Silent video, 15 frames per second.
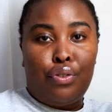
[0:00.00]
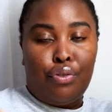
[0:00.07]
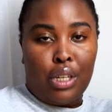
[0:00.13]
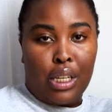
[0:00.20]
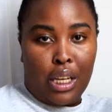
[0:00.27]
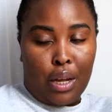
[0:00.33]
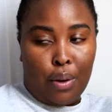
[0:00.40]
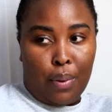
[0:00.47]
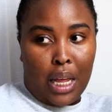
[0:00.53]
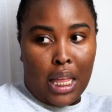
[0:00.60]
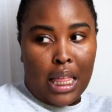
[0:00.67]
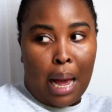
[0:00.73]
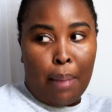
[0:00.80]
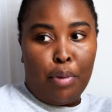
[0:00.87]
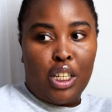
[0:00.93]
drinking
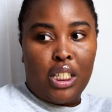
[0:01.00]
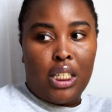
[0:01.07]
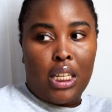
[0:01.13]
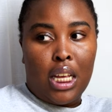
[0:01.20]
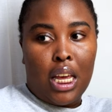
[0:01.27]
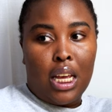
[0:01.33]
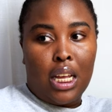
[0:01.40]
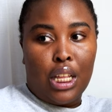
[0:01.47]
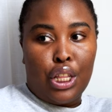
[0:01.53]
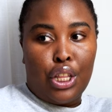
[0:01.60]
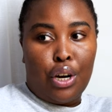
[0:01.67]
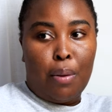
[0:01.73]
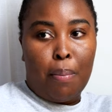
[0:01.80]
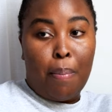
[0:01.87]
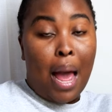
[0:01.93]
with. I'm not saying
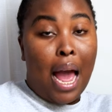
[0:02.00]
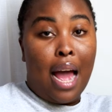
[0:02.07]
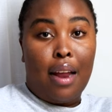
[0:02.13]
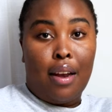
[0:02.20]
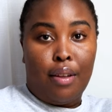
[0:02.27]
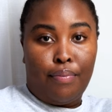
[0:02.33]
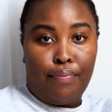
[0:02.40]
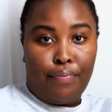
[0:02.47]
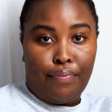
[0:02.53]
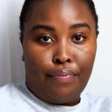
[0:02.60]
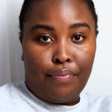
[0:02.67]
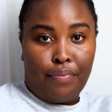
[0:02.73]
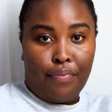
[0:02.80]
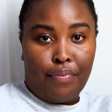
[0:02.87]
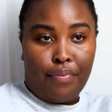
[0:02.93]
they're bad.
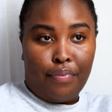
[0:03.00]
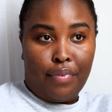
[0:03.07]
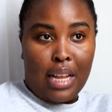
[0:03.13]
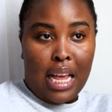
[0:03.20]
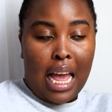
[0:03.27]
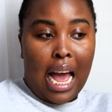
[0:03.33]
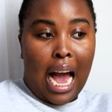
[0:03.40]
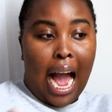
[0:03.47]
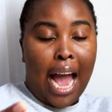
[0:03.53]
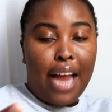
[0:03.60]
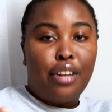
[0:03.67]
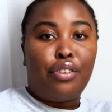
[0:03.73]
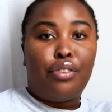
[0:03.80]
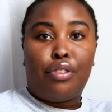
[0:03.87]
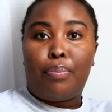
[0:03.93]
I
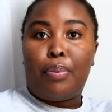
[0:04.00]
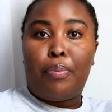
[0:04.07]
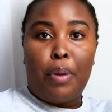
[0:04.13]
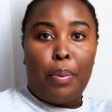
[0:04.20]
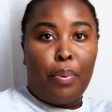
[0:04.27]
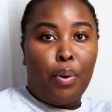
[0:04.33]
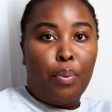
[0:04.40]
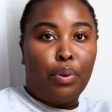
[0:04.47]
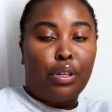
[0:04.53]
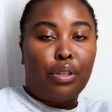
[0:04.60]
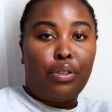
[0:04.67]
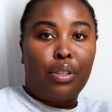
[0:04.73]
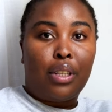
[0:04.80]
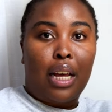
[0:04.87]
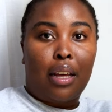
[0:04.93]
had a group of people we
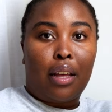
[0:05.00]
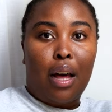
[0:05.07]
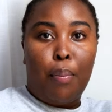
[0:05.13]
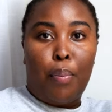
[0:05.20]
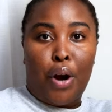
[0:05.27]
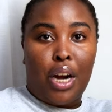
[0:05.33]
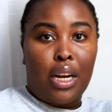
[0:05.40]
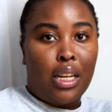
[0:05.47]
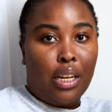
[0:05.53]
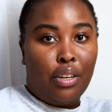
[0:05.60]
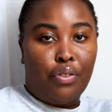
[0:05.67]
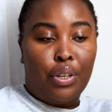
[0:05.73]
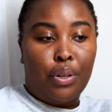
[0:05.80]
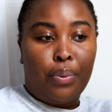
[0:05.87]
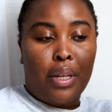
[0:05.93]
used to like party and
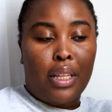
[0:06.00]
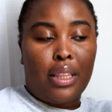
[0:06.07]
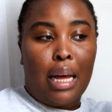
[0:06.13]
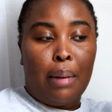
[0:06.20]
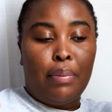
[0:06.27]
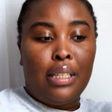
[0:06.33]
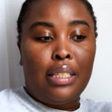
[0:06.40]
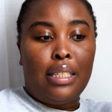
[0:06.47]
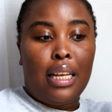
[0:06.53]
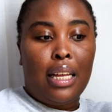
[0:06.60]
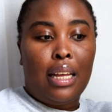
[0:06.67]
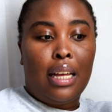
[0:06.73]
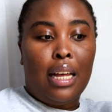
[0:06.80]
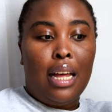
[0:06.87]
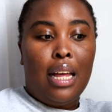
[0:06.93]
drink with. I'm not
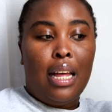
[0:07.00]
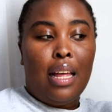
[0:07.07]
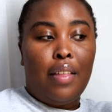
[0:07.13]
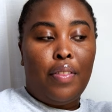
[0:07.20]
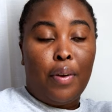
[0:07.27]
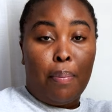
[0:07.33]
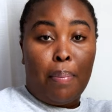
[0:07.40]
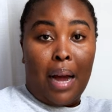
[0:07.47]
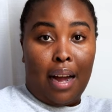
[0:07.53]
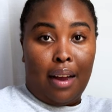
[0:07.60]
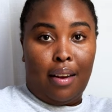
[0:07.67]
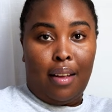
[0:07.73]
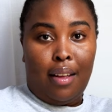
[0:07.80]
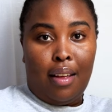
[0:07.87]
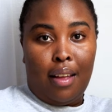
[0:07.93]
saying they're
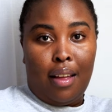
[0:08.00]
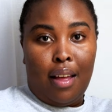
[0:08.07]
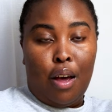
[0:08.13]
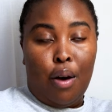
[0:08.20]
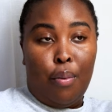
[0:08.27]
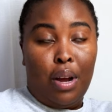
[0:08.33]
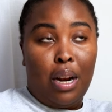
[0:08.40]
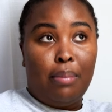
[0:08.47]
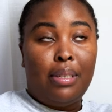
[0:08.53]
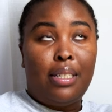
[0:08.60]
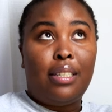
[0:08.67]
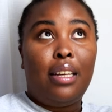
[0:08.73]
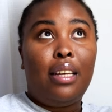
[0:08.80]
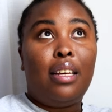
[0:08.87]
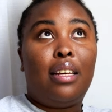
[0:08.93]
bad. What I'm
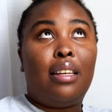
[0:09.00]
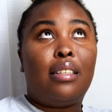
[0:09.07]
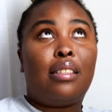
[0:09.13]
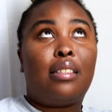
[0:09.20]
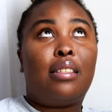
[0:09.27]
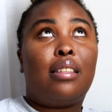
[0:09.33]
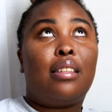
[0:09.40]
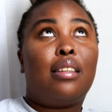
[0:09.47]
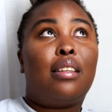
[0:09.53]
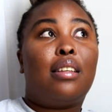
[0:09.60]
saying is,